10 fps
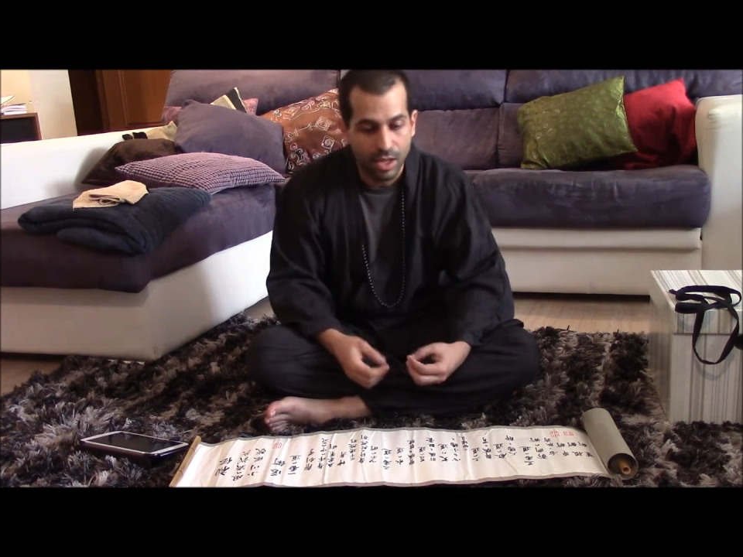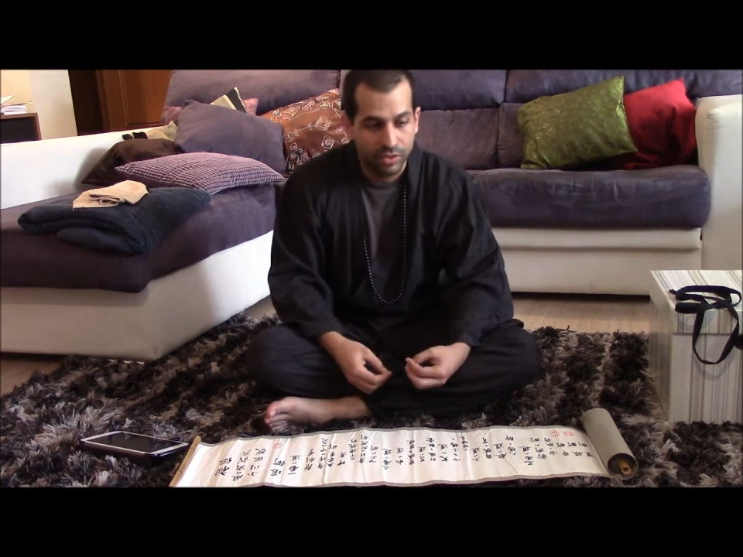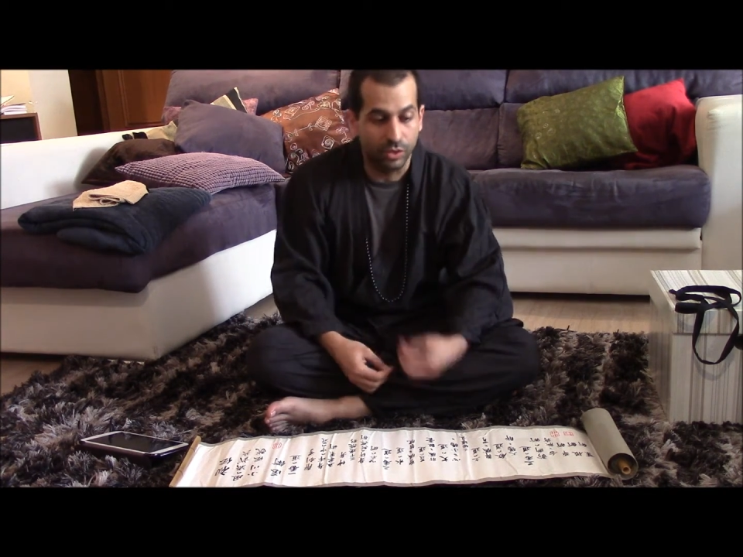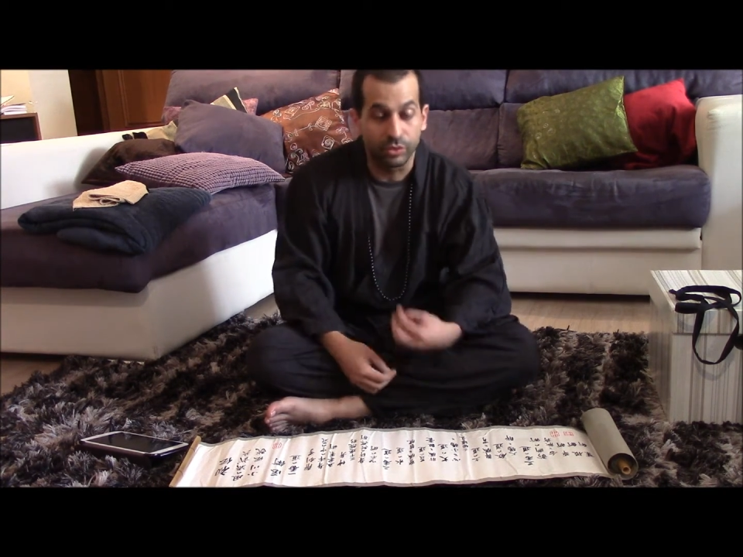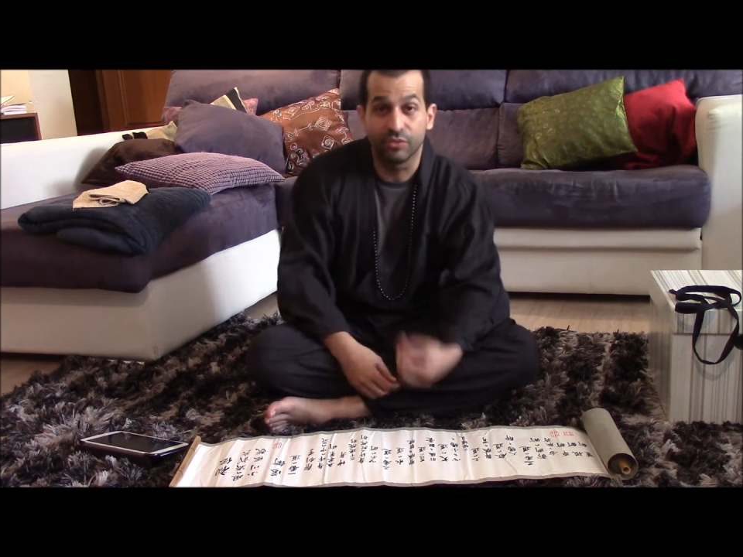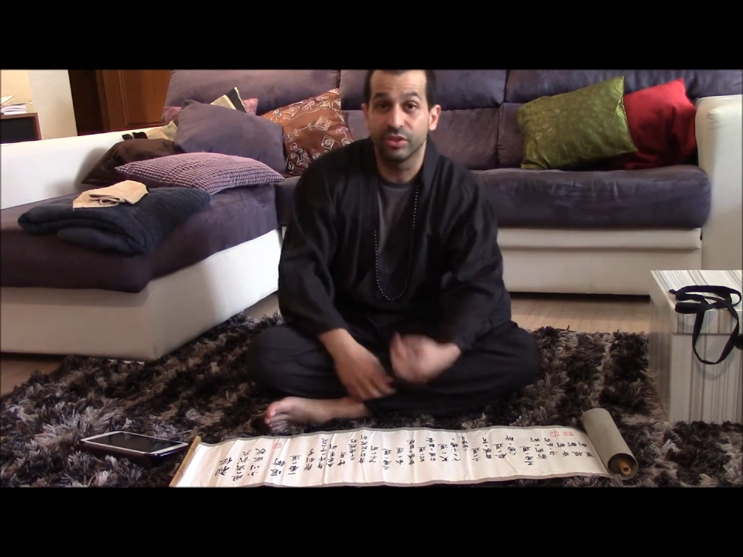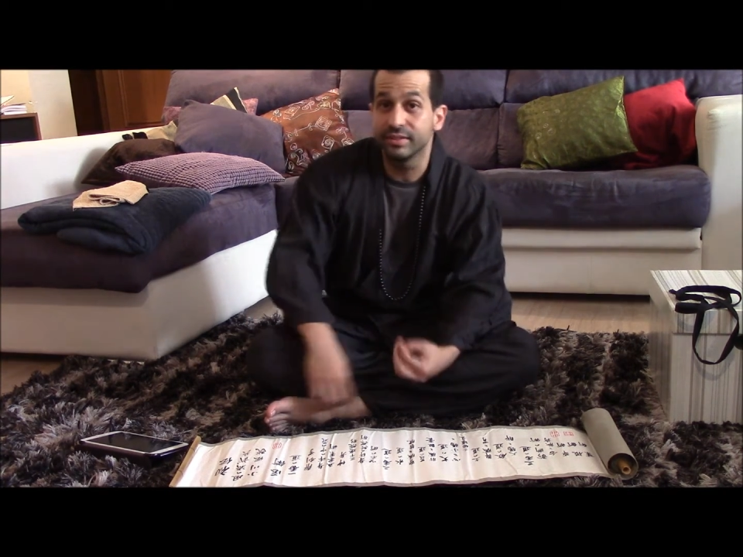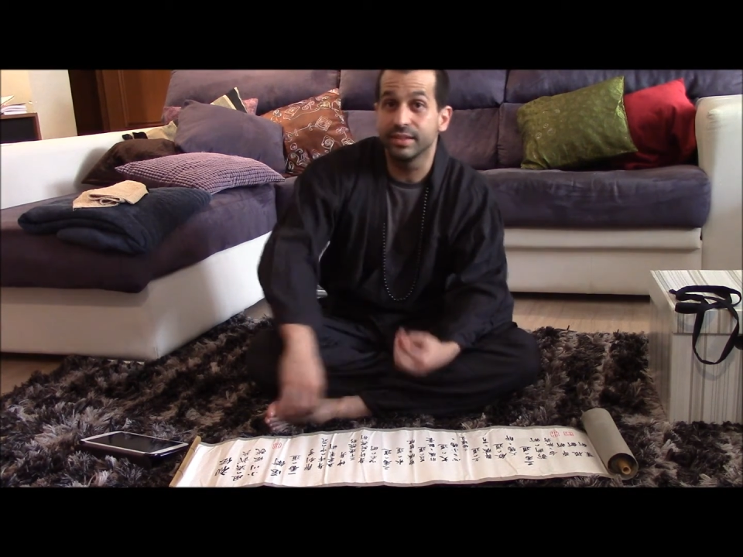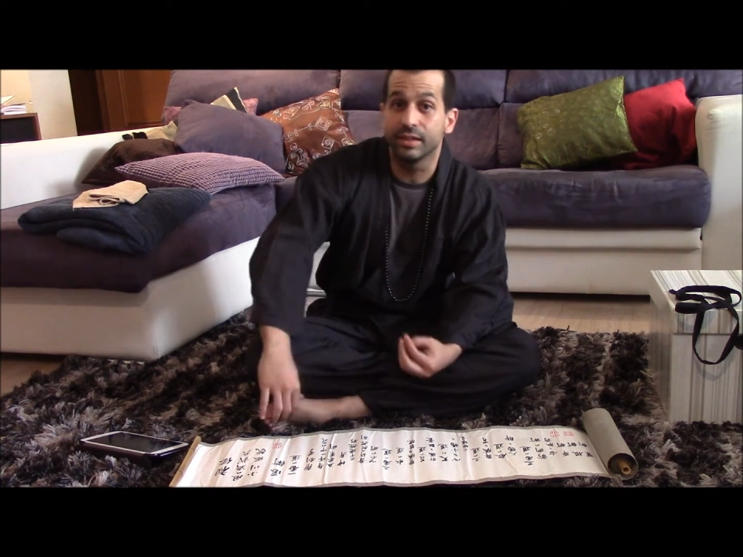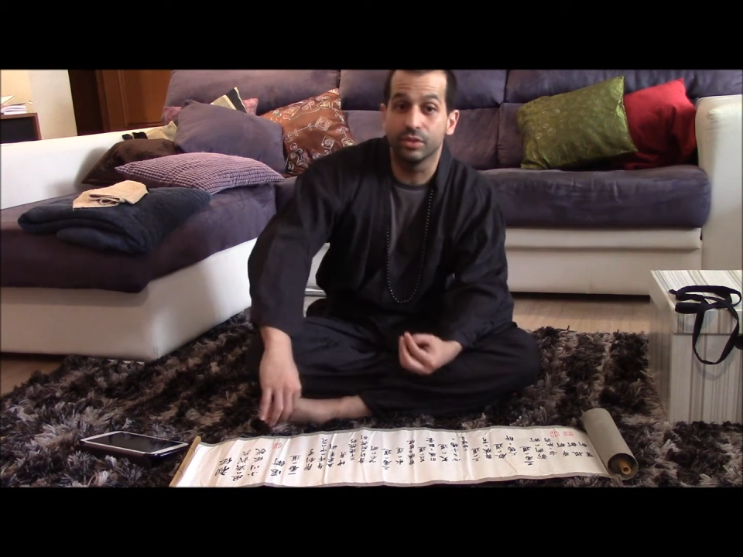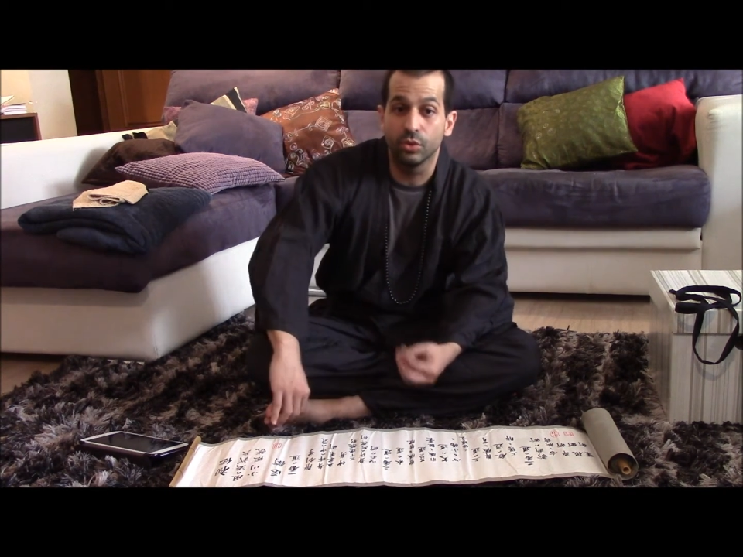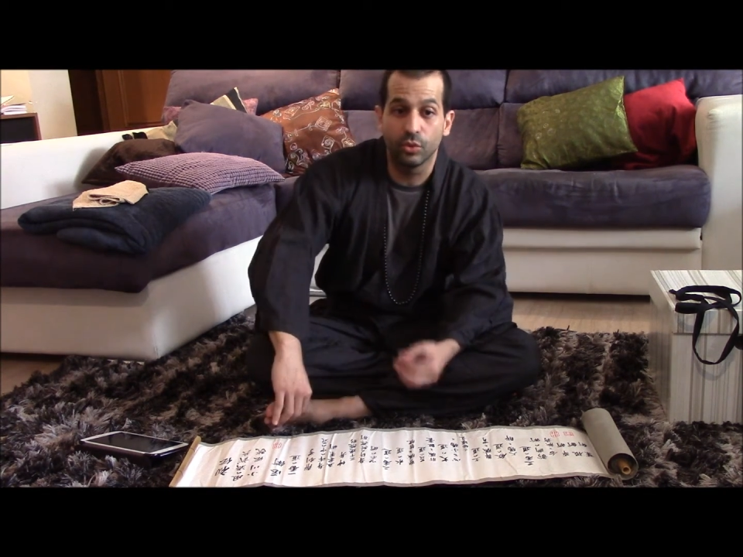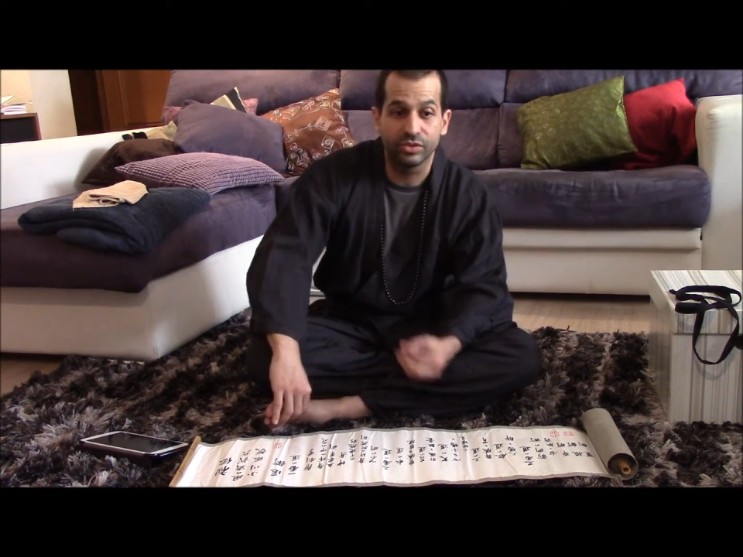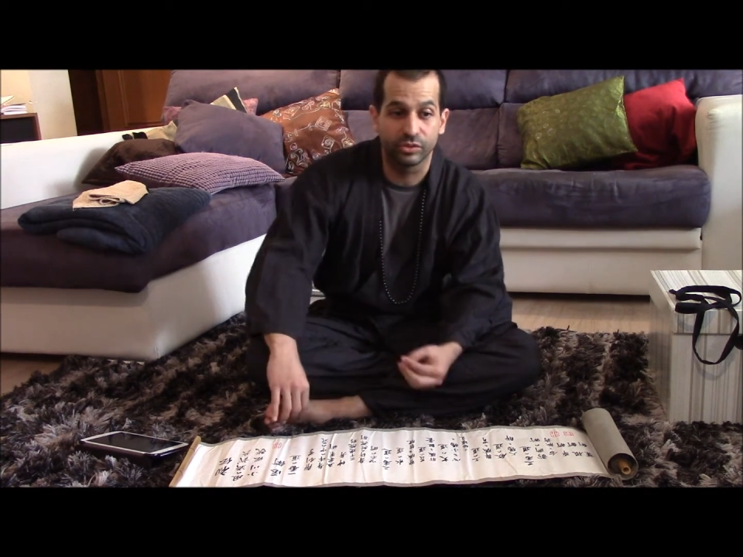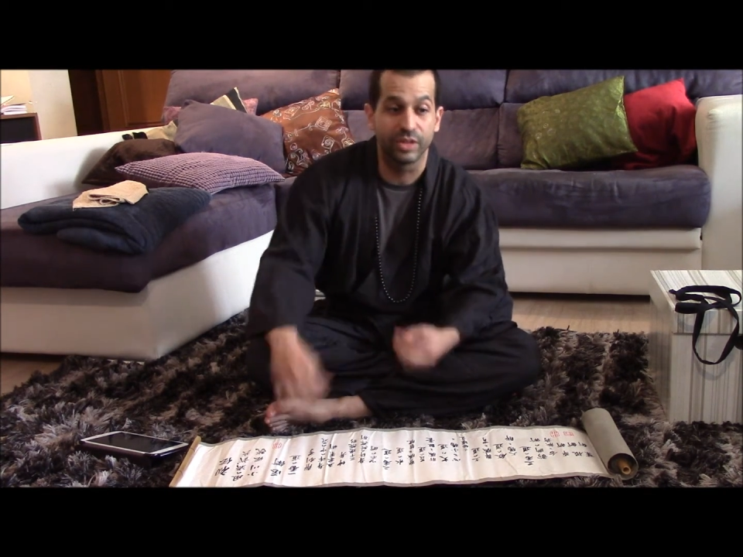So the first thing they do
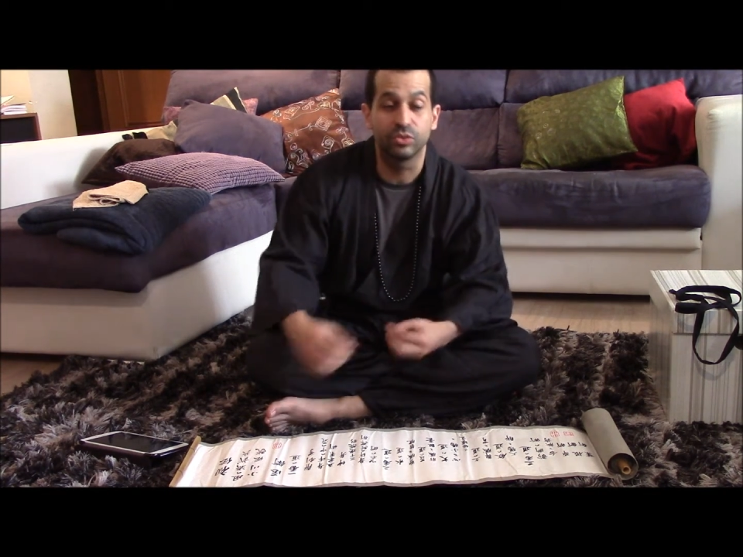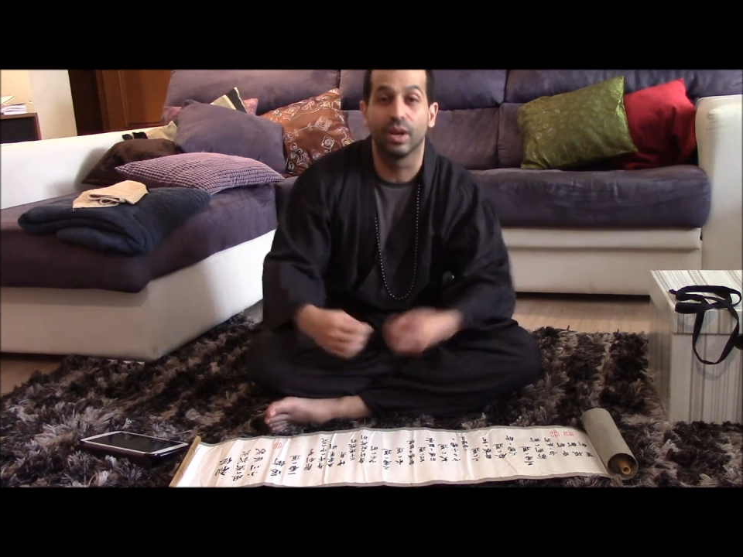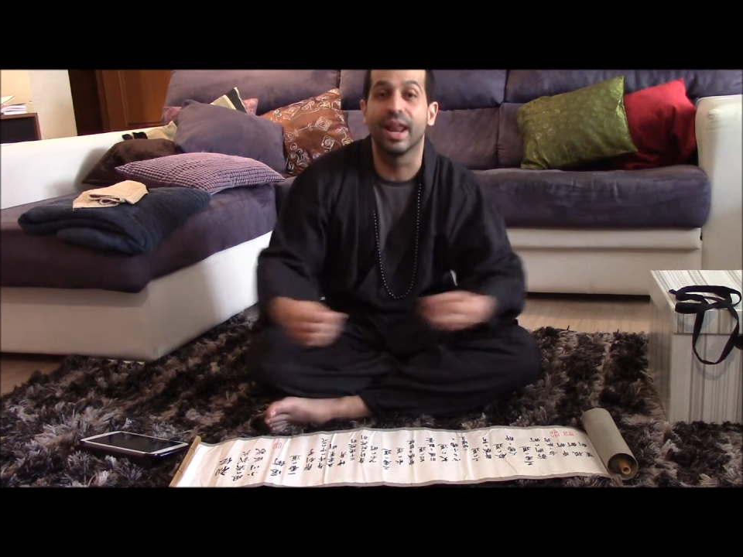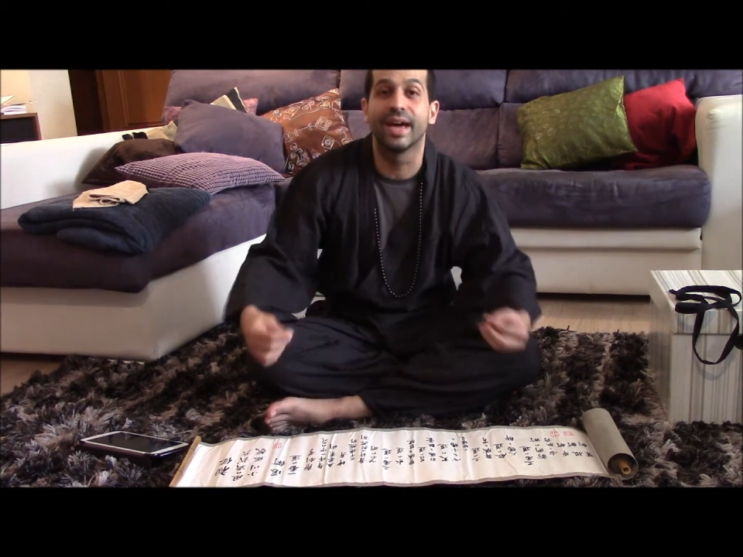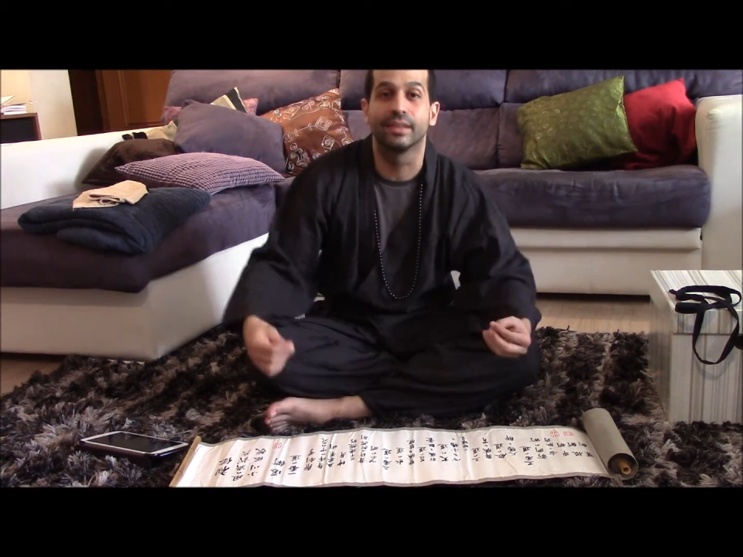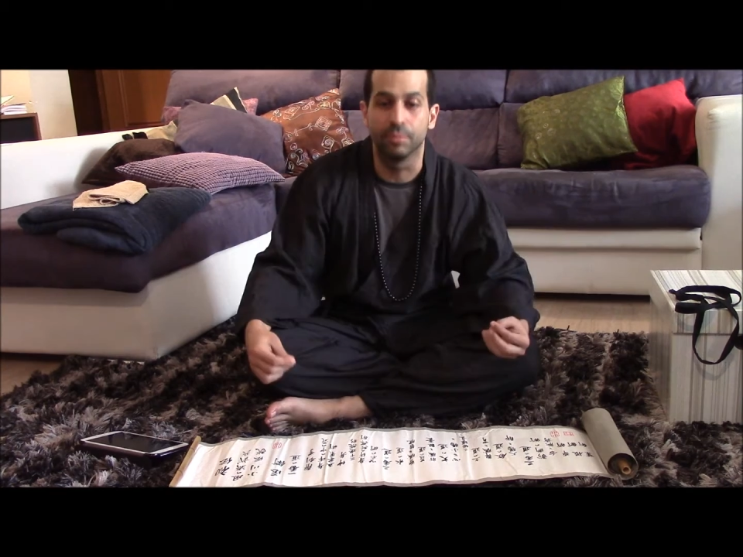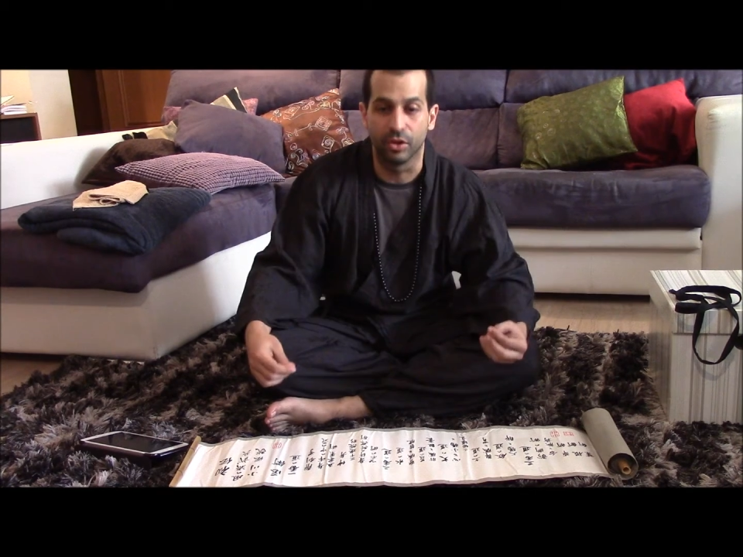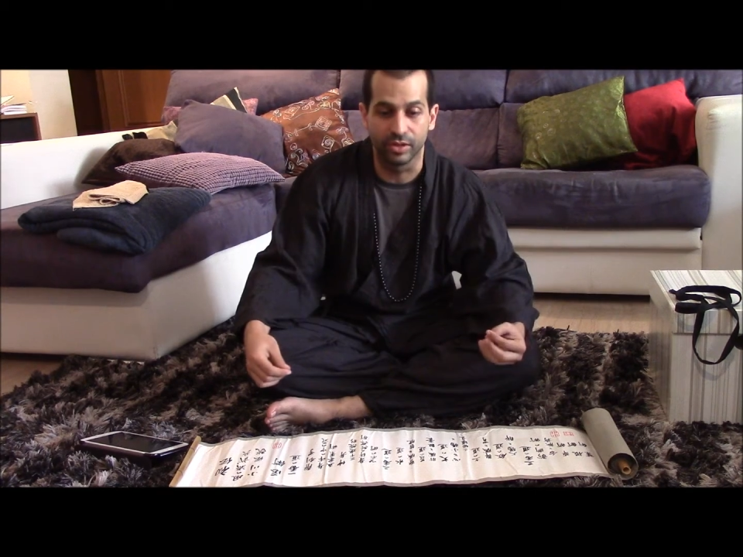is try to align the body.